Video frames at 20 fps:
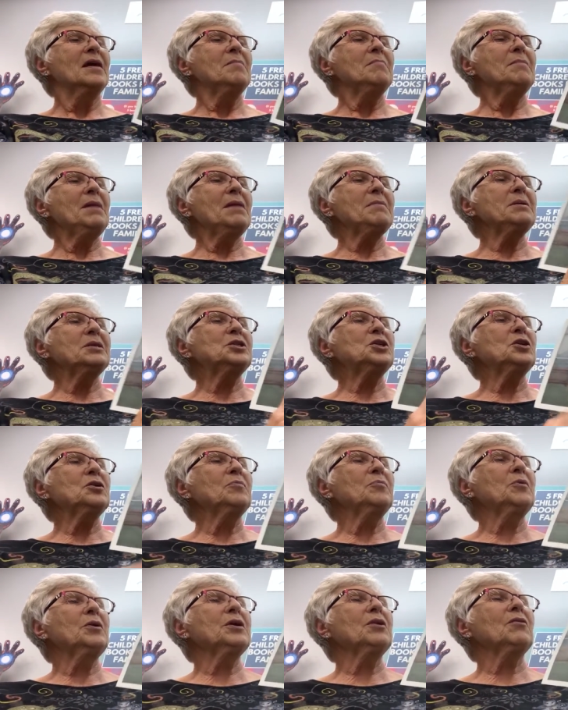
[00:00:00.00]
"Maybe she'll
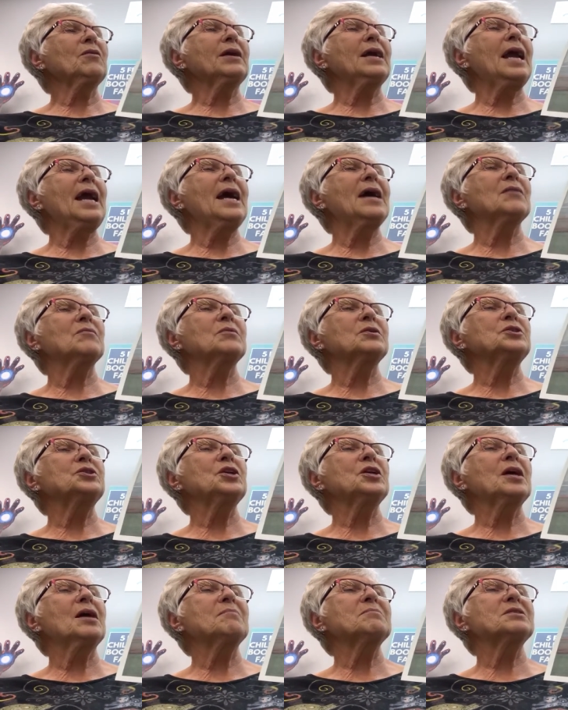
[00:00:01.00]
bring her cat when
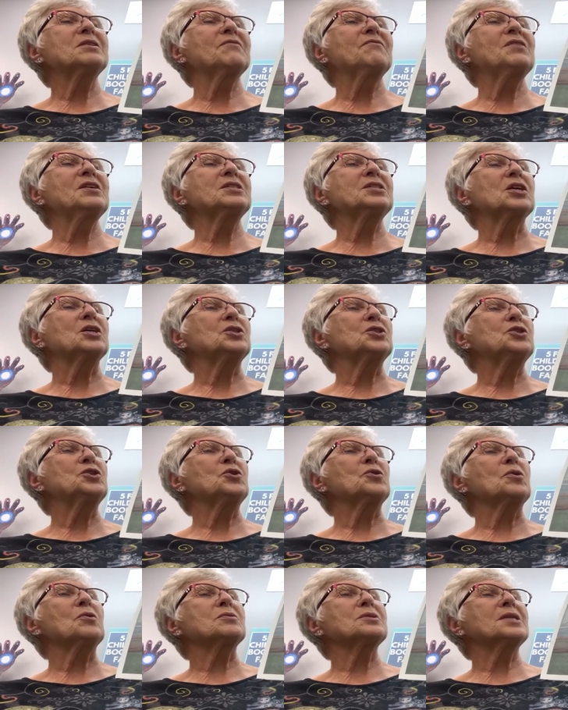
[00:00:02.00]
she comes to visit,"
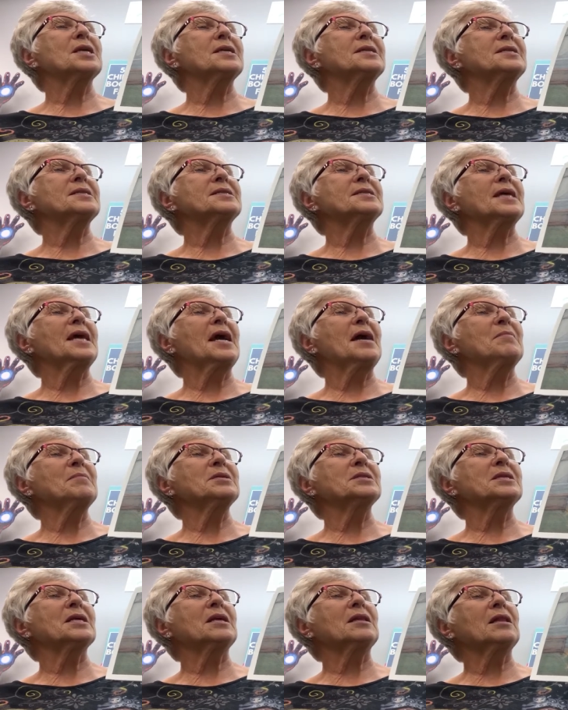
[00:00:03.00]
Juno said to Sam
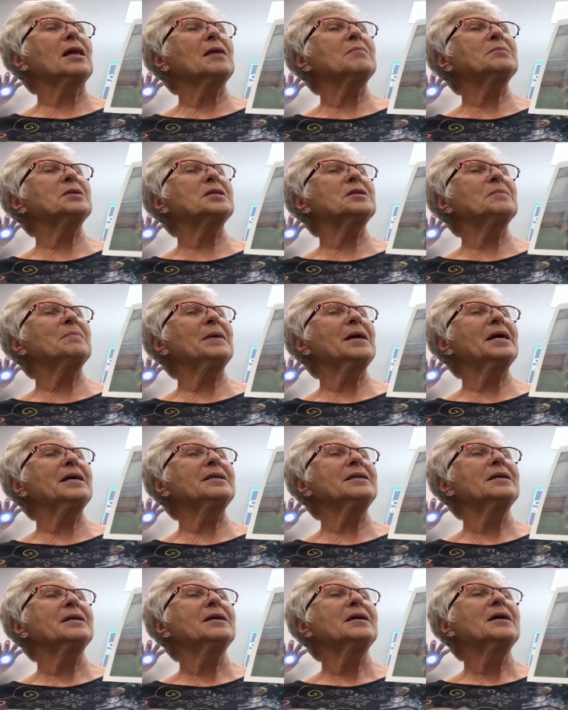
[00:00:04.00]
as he climbed into
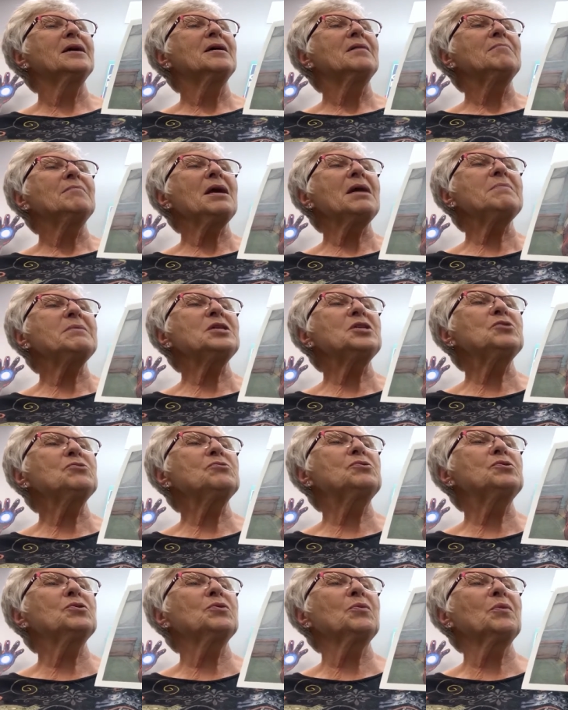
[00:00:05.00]
bed. "Maybe you
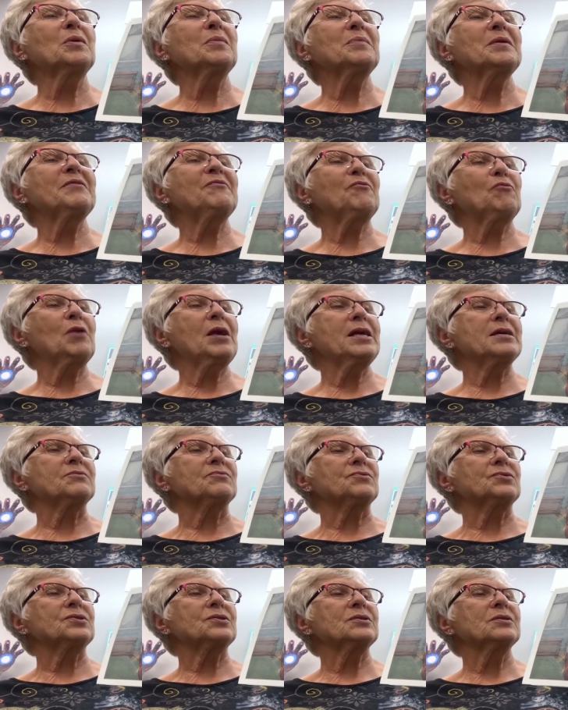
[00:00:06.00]
two will be
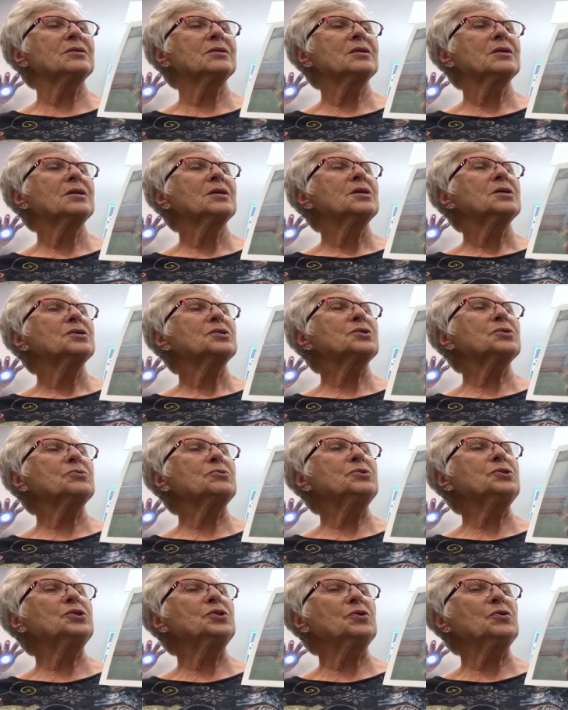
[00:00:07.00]
friends."
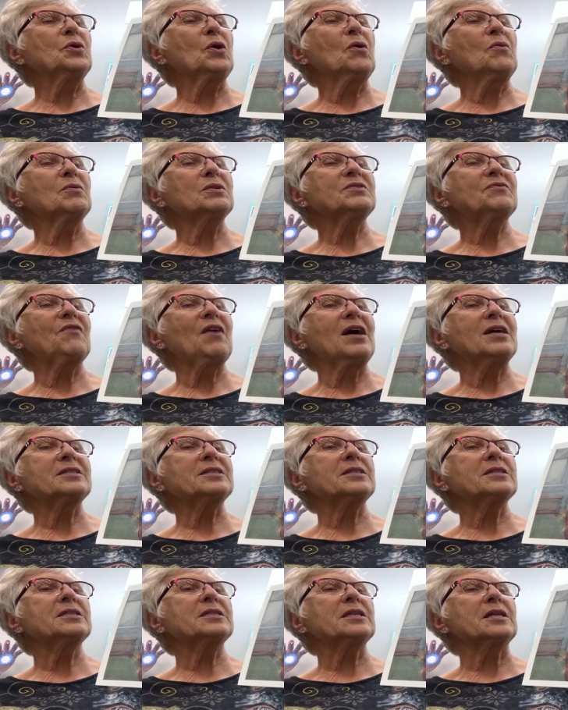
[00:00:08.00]
Soon Juno was
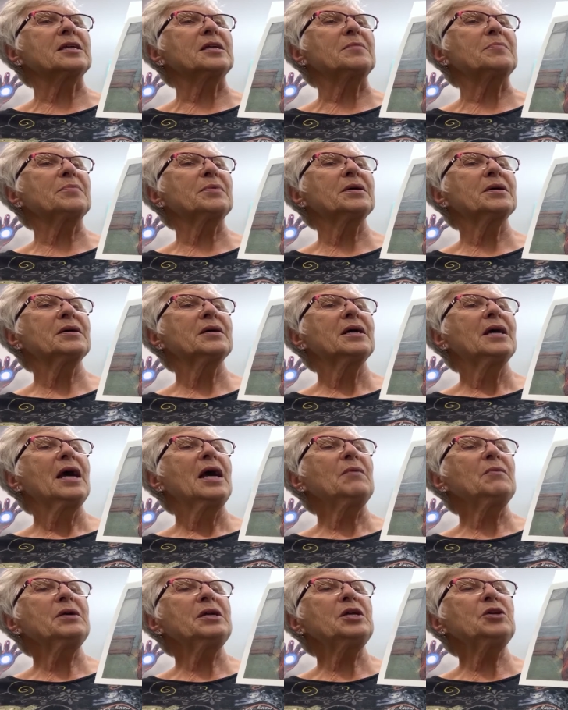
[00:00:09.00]
fast asleep,
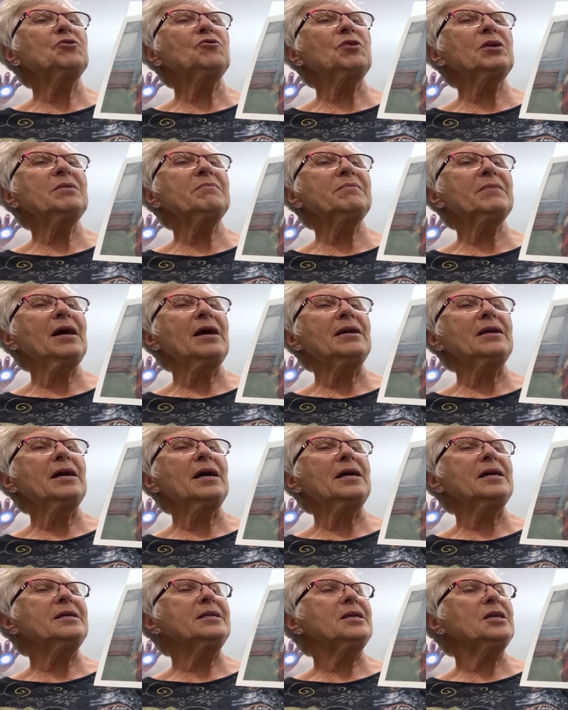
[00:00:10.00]
and when he dreamed that
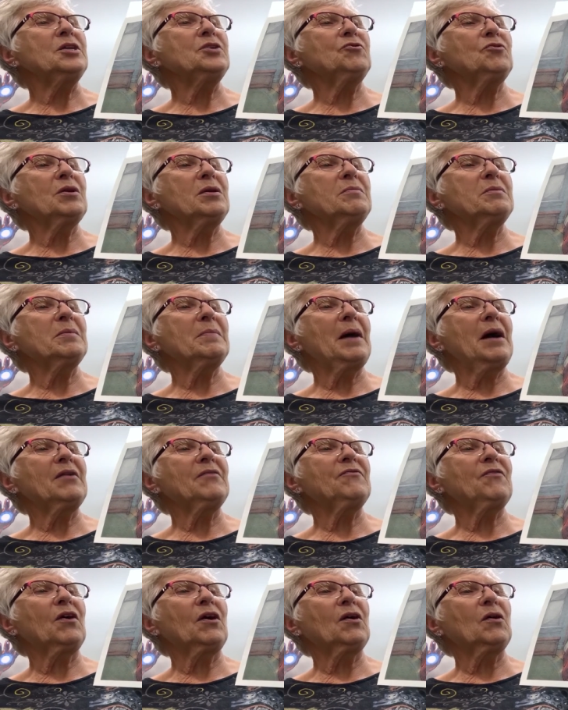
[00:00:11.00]
night, he dreamed about
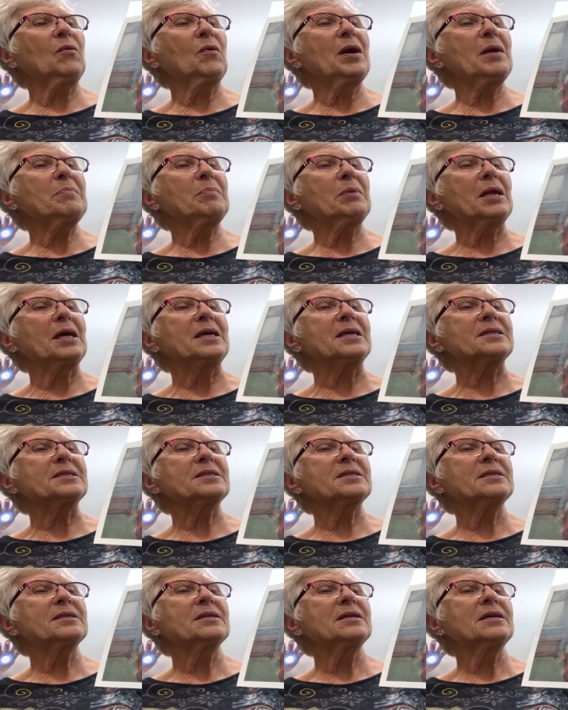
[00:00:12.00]
a faraway
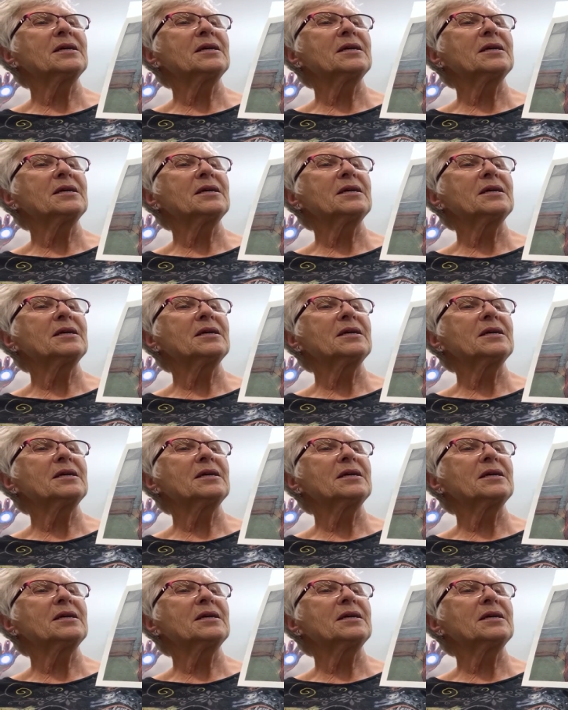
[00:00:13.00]
place,